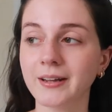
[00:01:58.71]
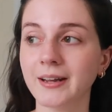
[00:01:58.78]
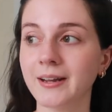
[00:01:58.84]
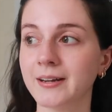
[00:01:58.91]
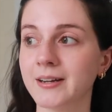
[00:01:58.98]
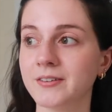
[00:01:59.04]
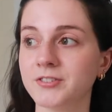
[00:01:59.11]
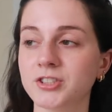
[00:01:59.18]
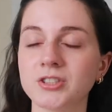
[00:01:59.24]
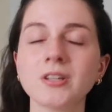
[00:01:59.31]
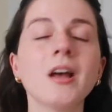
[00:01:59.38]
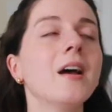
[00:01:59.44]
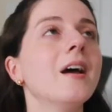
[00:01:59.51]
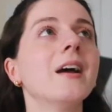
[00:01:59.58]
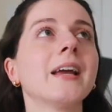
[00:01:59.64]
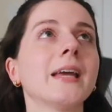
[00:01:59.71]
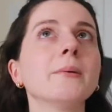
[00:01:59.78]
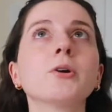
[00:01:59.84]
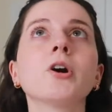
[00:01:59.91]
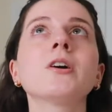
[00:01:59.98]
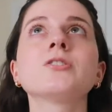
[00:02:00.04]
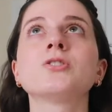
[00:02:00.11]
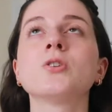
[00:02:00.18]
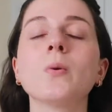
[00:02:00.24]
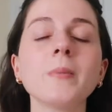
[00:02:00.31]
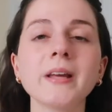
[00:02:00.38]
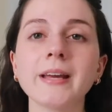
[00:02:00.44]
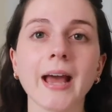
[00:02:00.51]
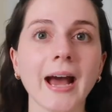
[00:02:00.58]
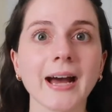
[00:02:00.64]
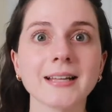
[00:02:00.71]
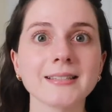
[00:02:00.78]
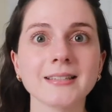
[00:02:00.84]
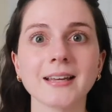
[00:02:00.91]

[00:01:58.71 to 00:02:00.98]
and I've just came across so many ads.